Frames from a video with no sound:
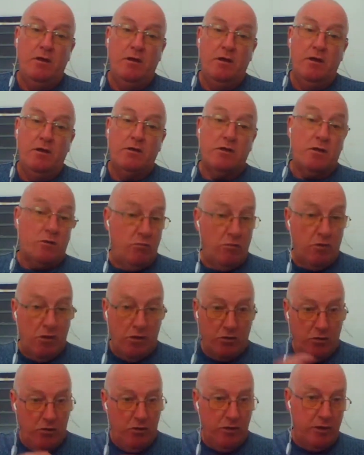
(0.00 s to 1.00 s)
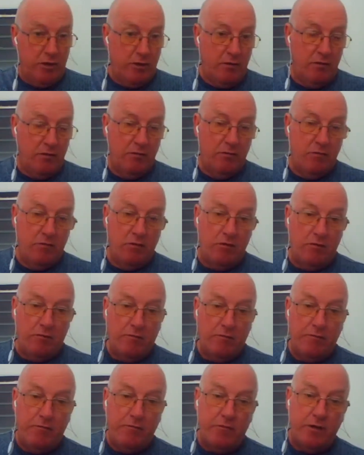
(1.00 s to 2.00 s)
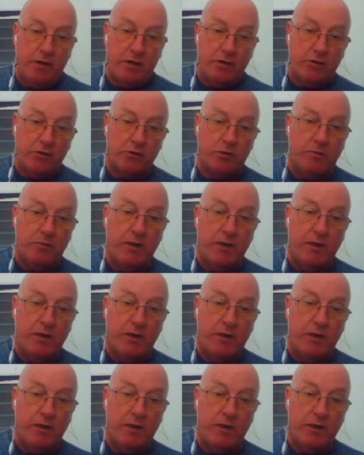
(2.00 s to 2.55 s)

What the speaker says: a colleague of Dr. Peter